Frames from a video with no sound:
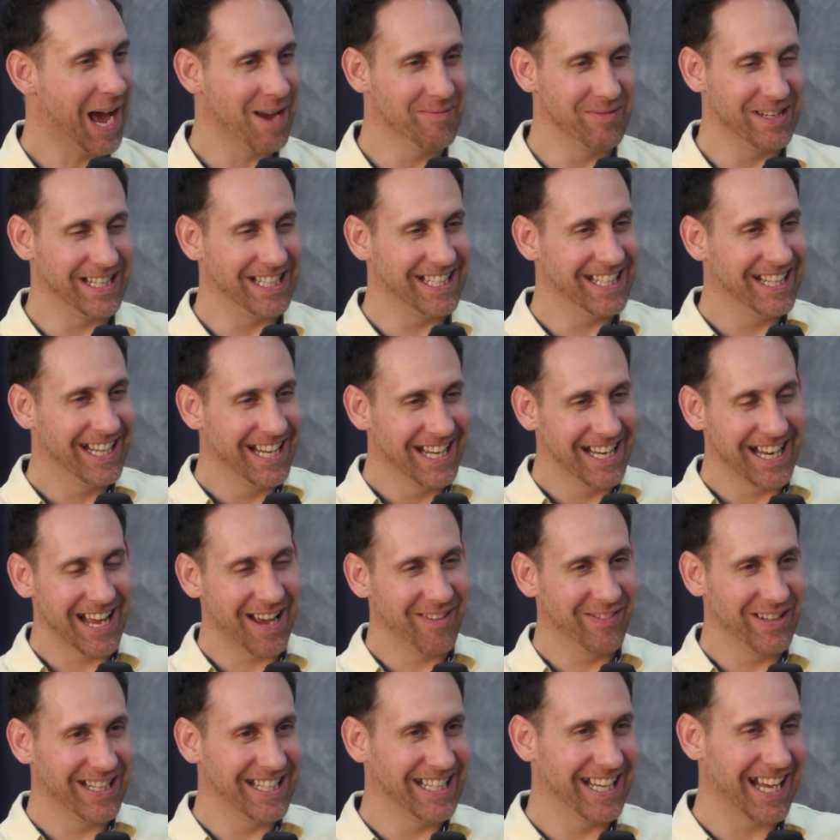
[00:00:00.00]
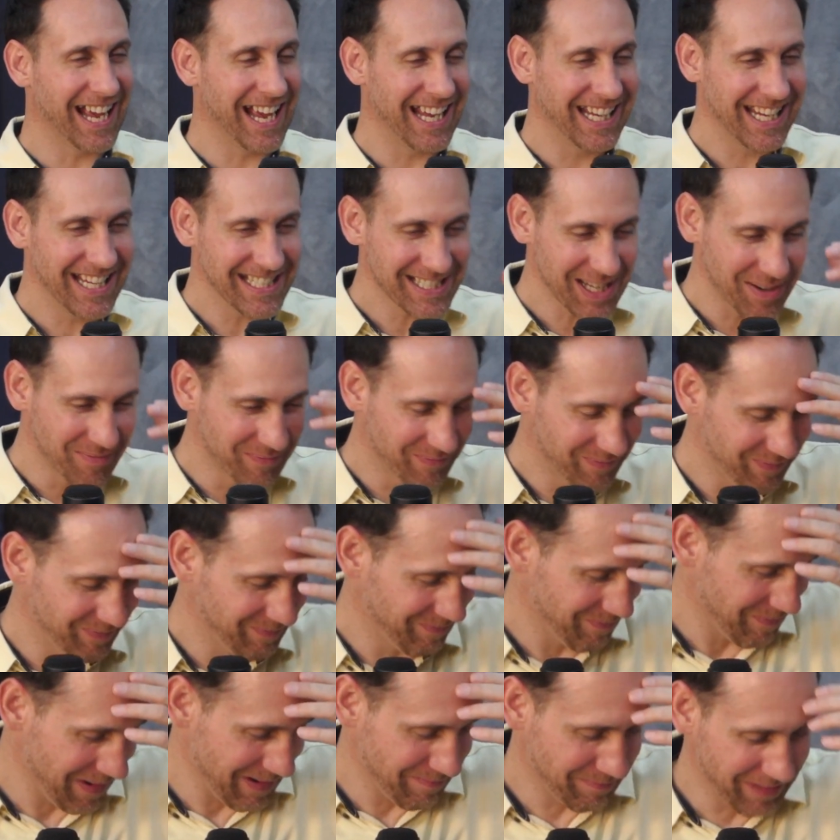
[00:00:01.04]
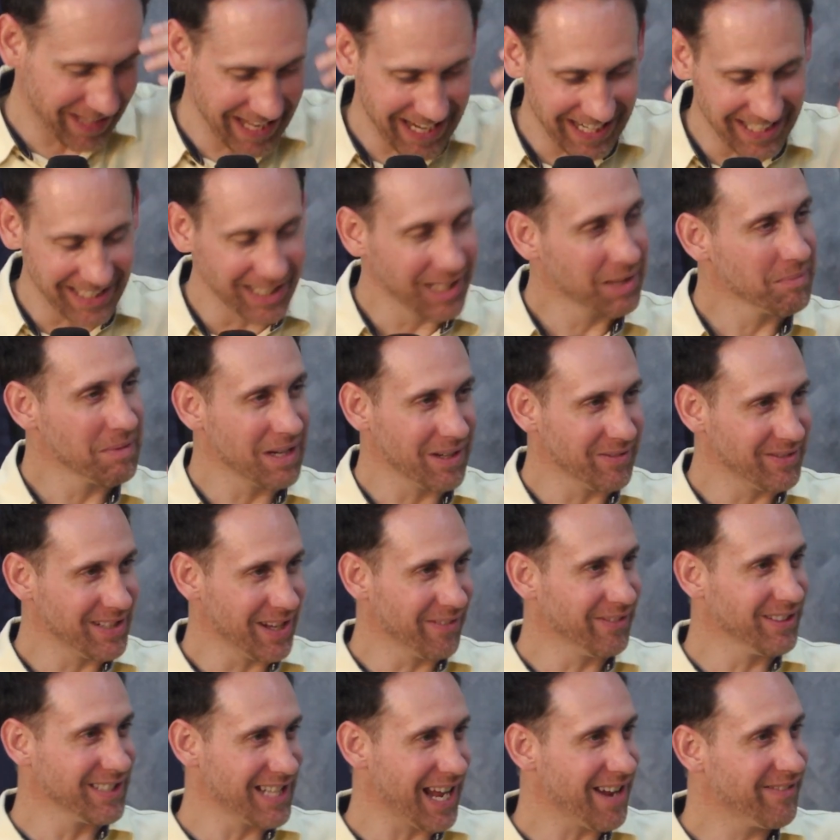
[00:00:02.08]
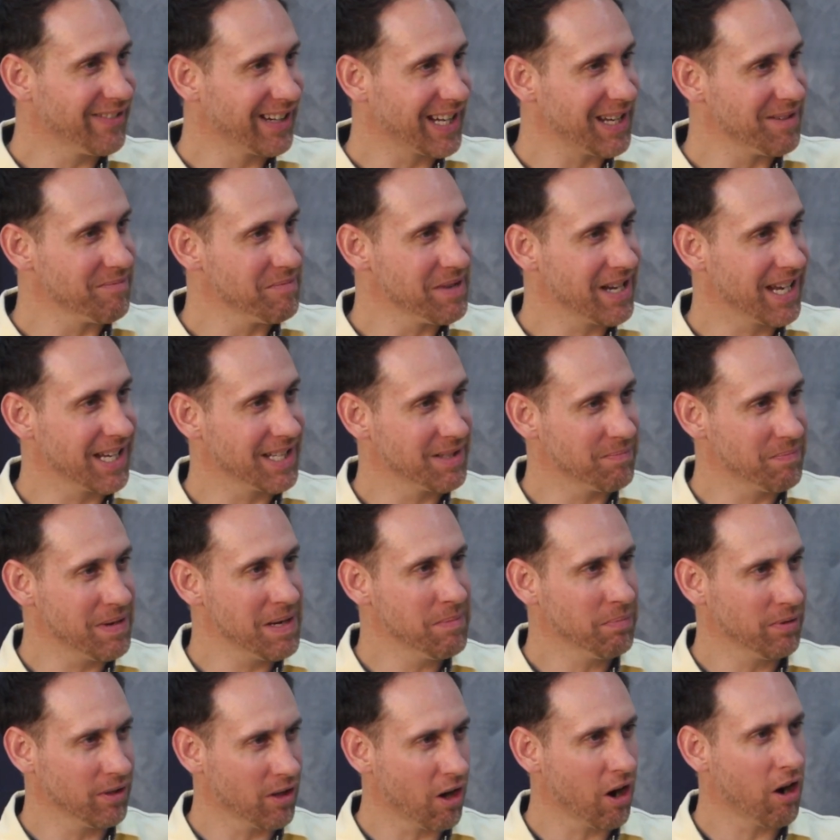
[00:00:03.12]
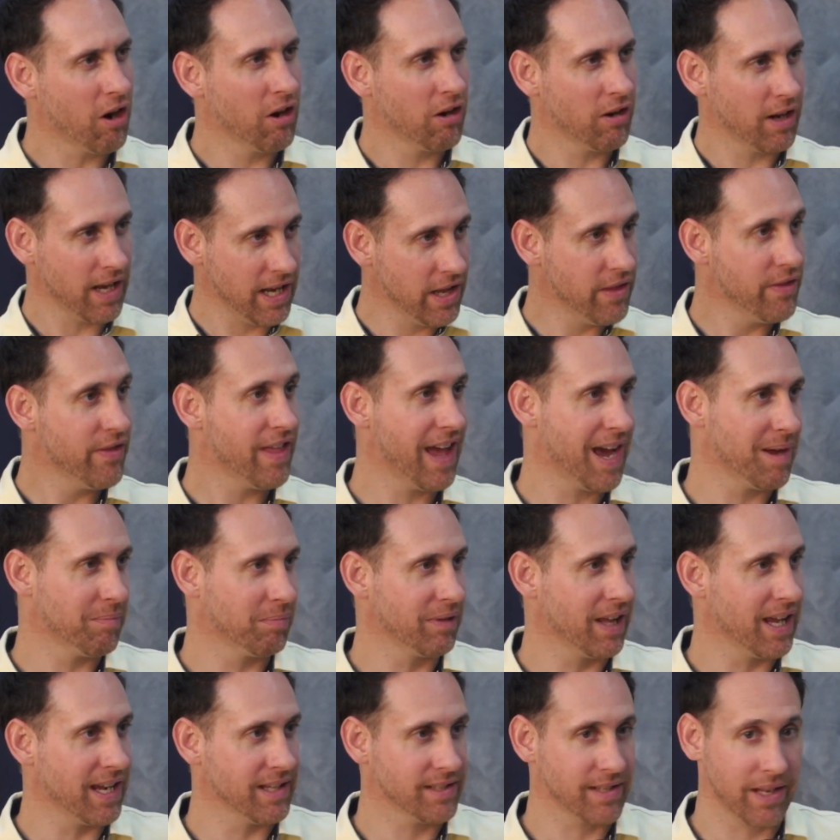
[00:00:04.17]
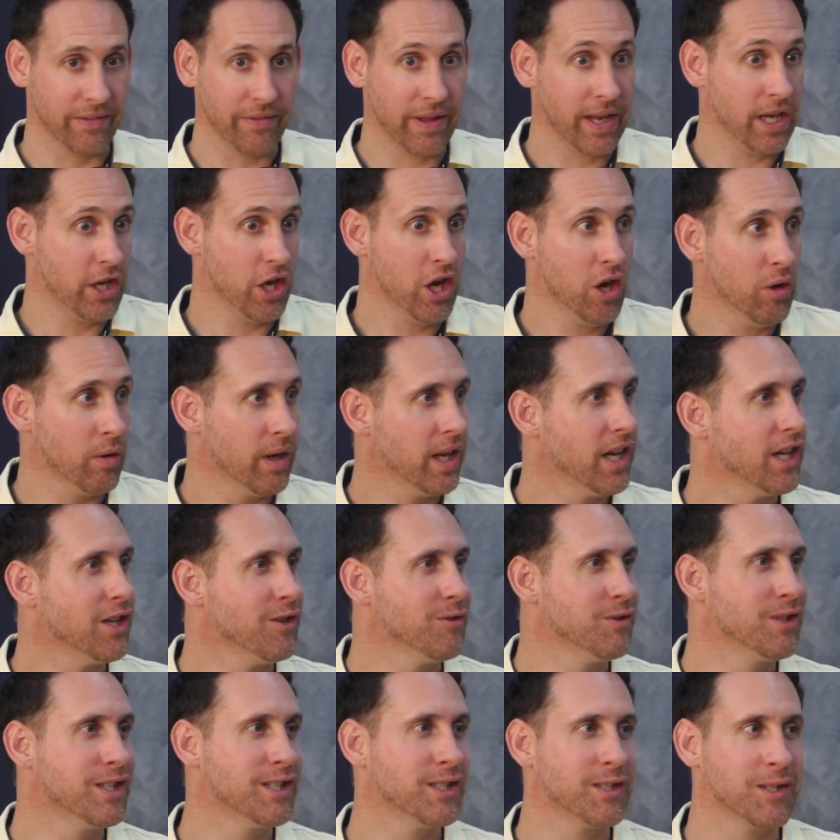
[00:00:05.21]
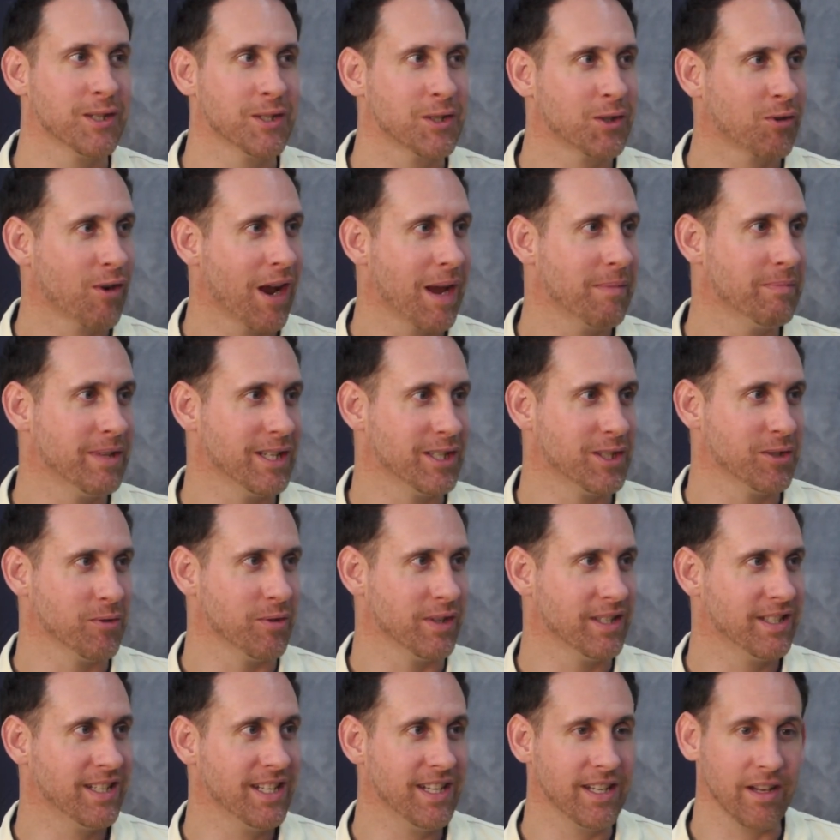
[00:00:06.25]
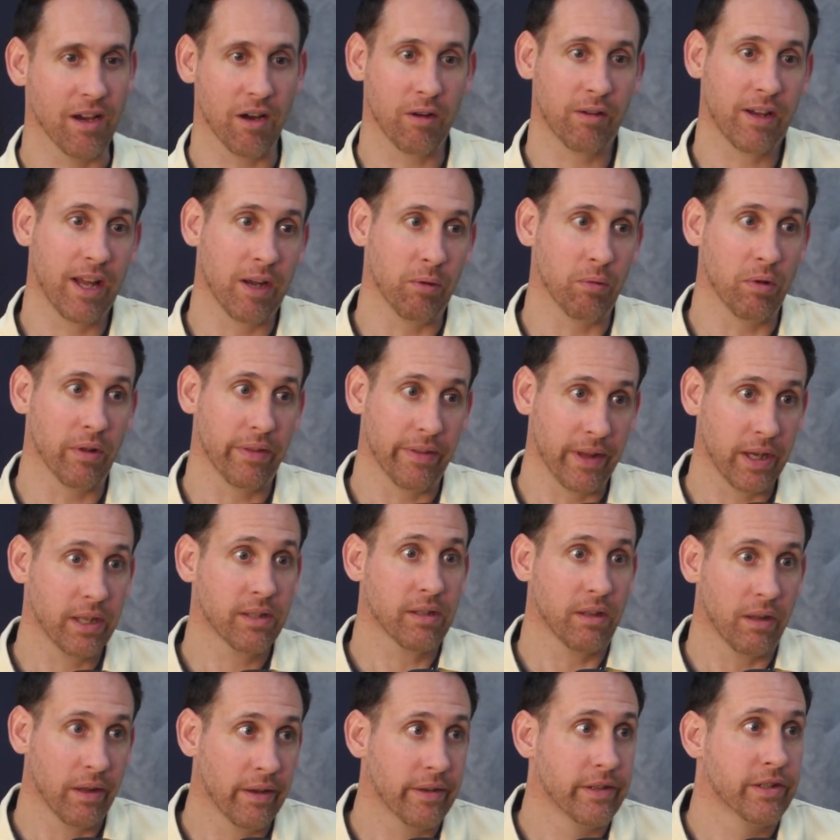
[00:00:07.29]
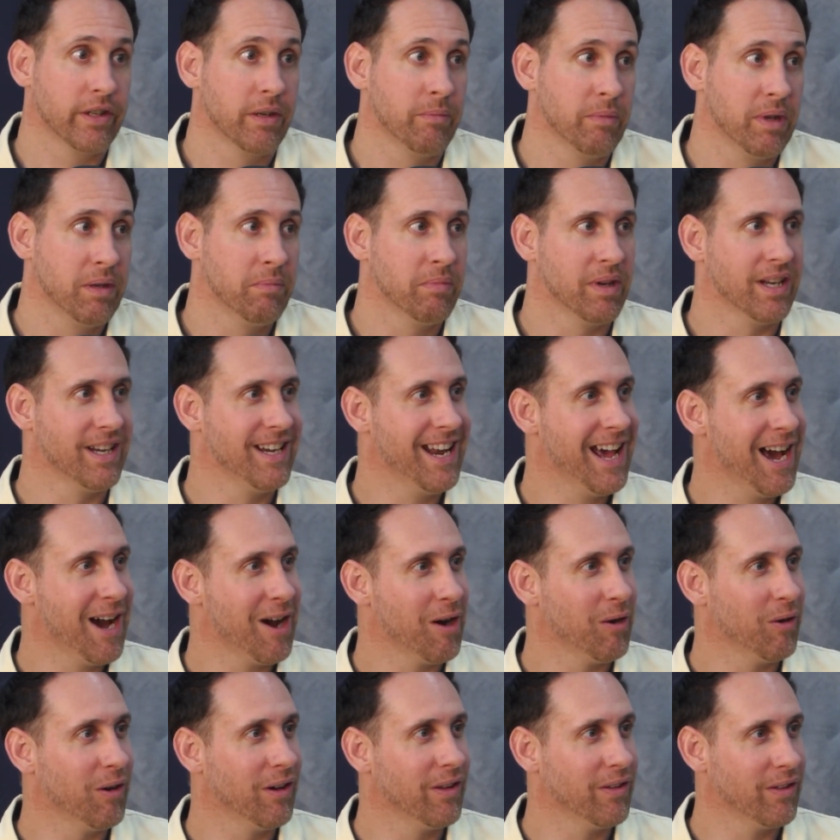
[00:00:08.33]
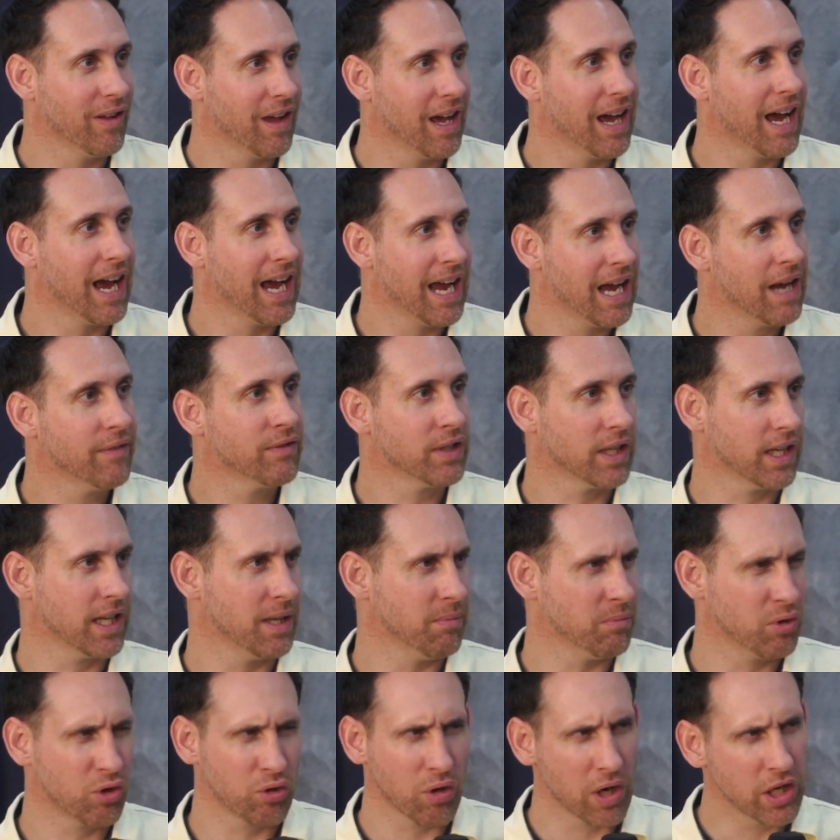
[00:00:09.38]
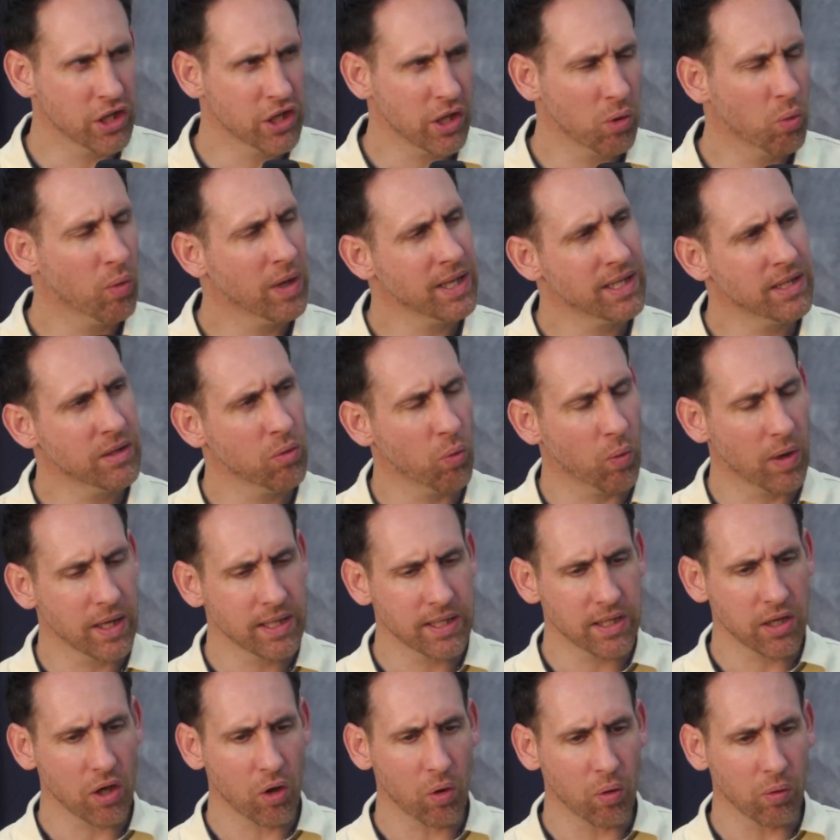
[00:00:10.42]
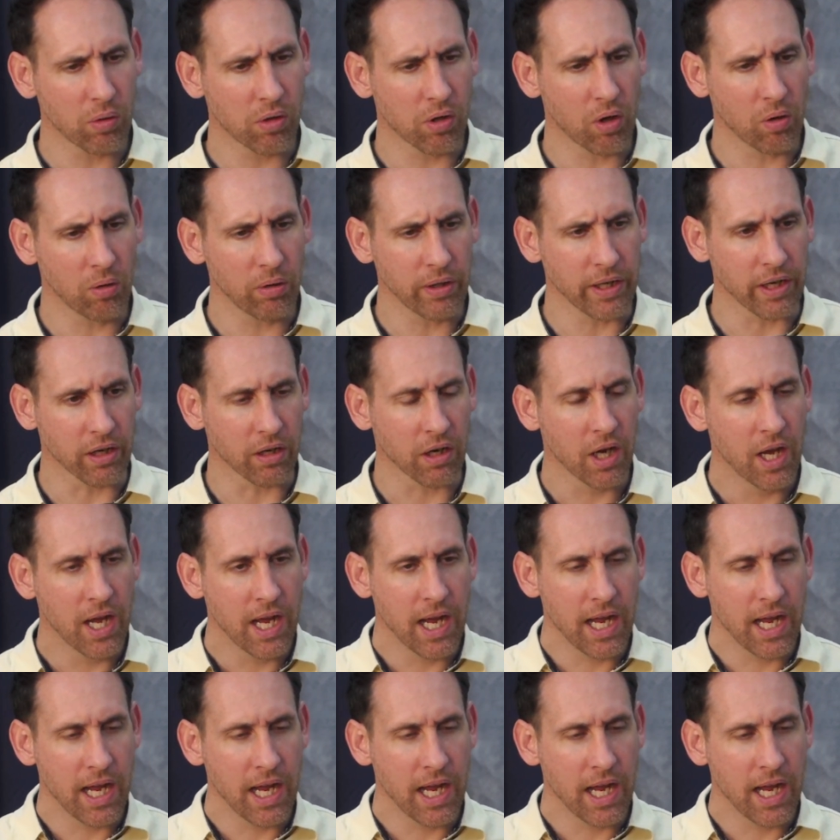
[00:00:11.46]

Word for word: I mean, I mean, I guess I'm playing a little bit of devil's advocate yeah. because people are in that place and they know it. You just described it to a T. Okay, well, thanks a lot, Jamie. But now I have to keep trudging. What's the, what's the whole goal here?